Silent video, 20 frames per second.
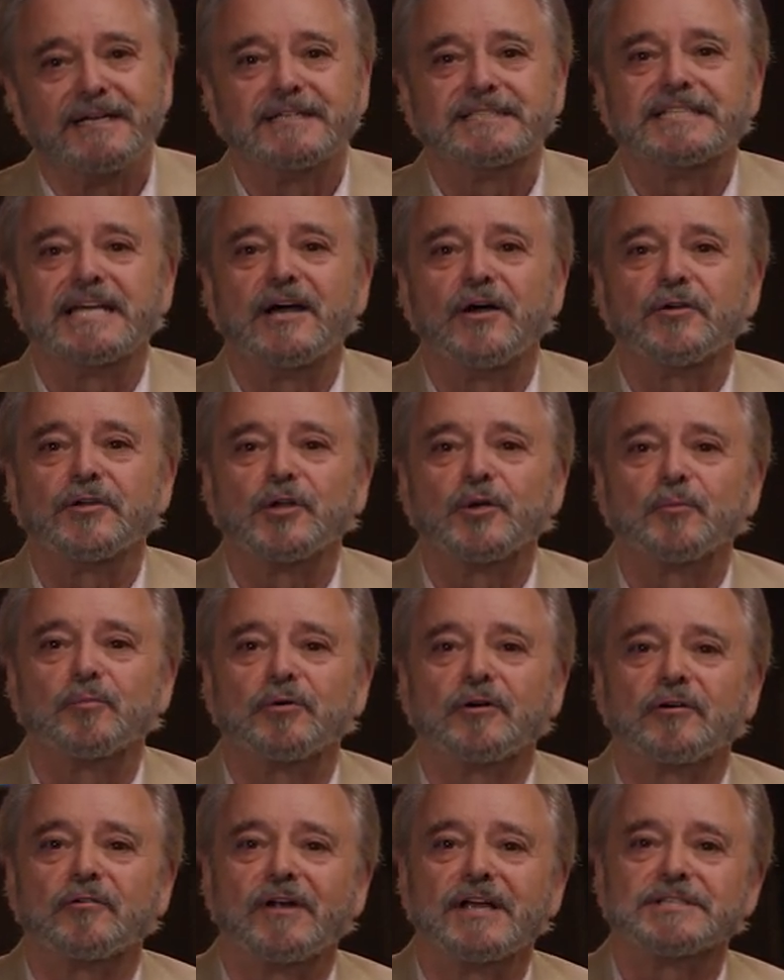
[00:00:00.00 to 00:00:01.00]
tell your
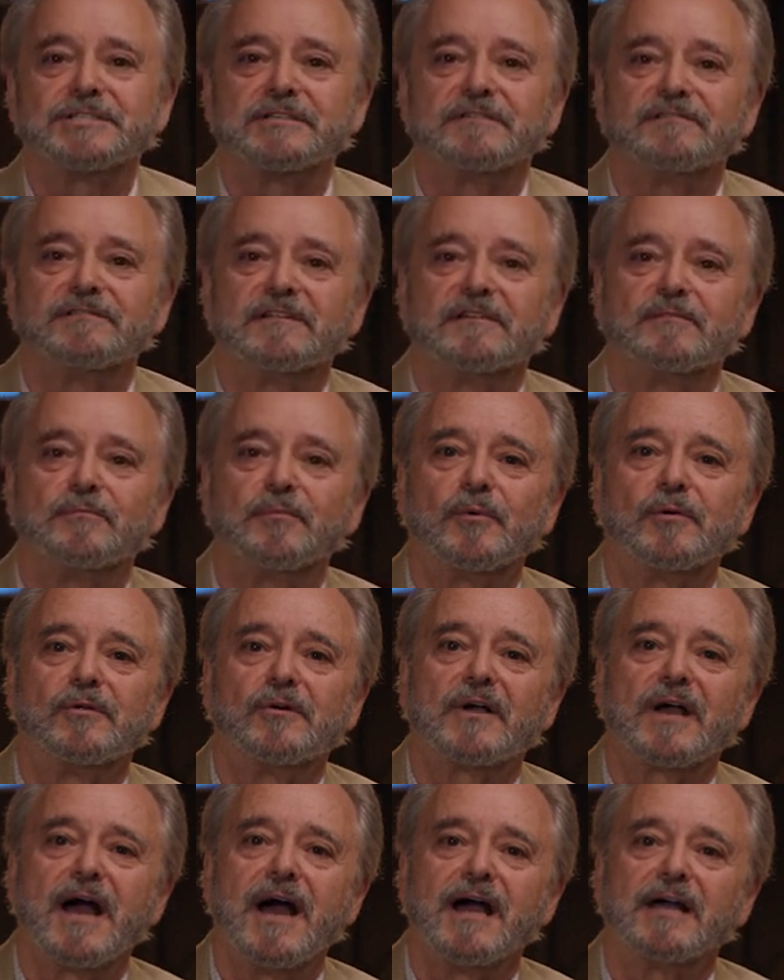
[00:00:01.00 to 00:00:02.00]
progressive
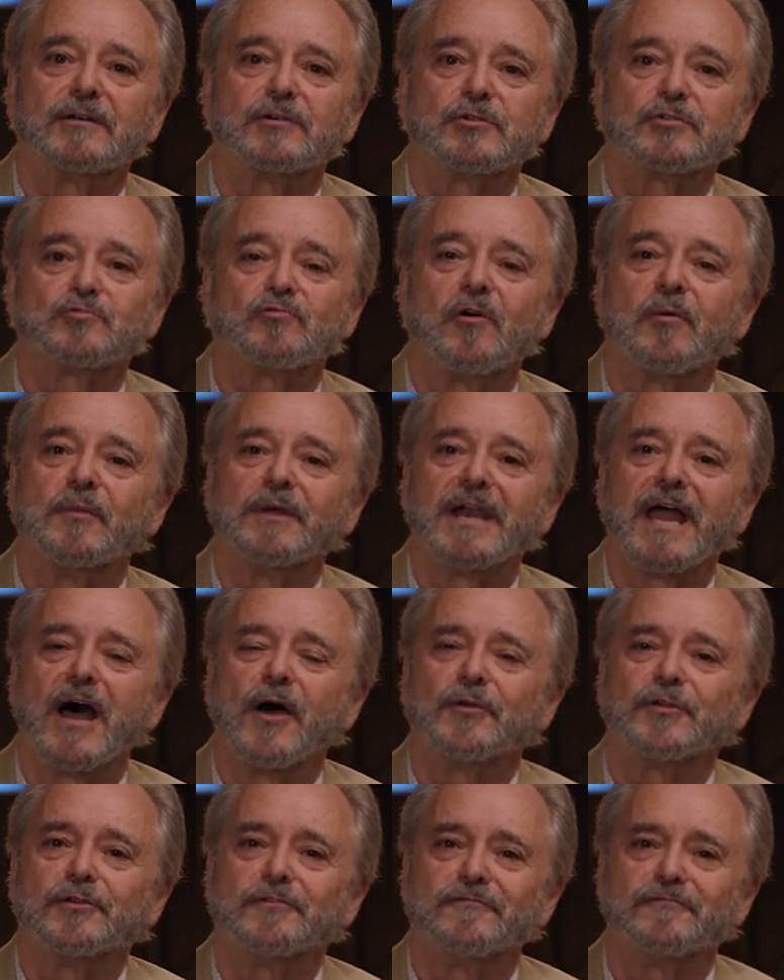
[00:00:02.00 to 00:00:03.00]
liberal congresswoman
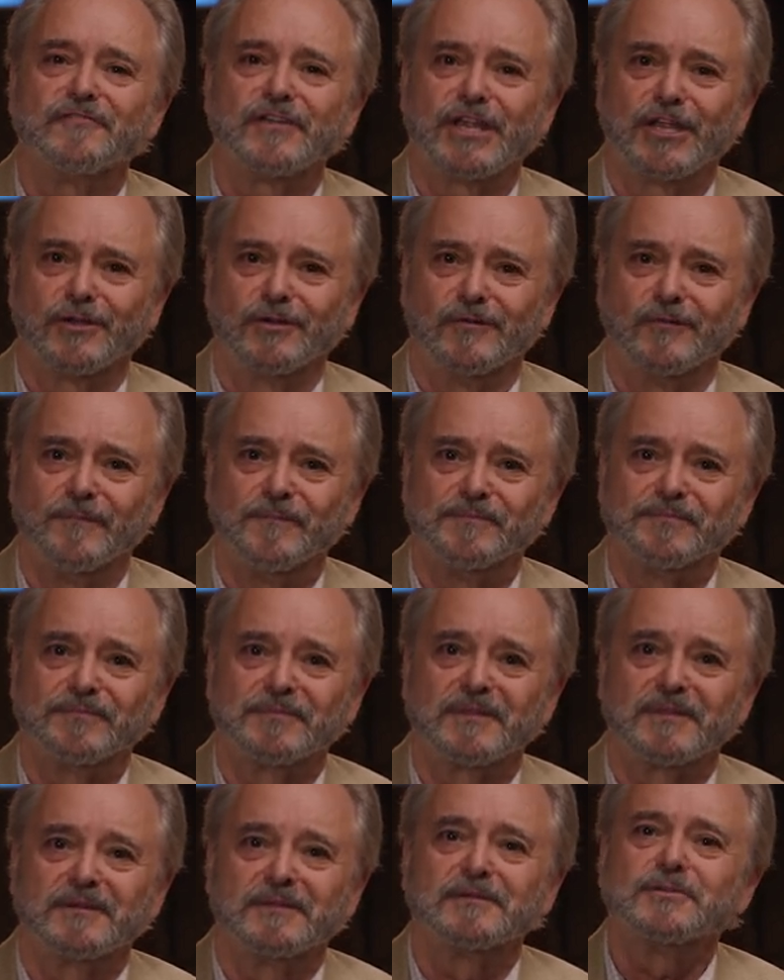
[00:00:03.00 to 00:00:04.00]
how you feel.
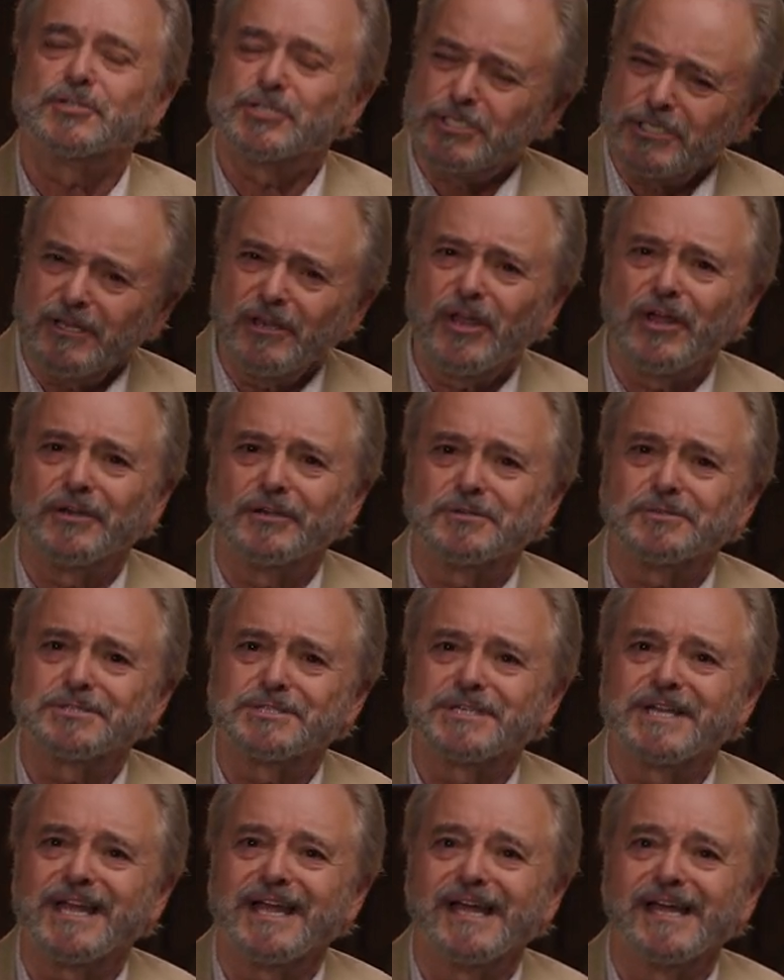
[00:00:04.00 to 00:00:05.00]
She'll
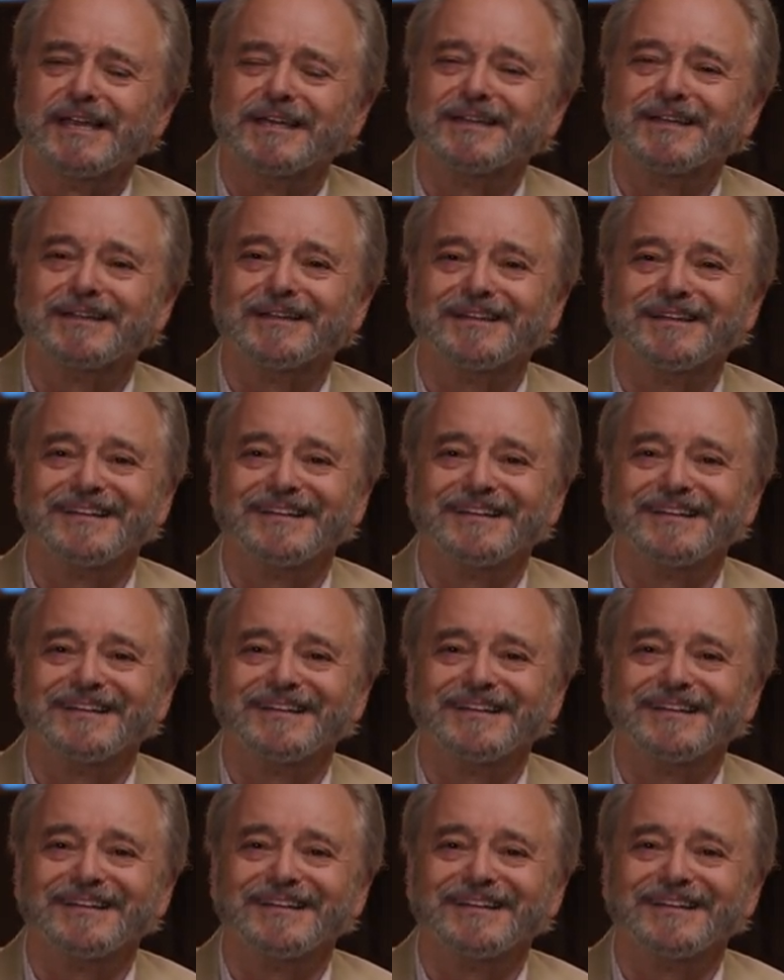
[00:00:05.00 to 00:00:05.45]
understand.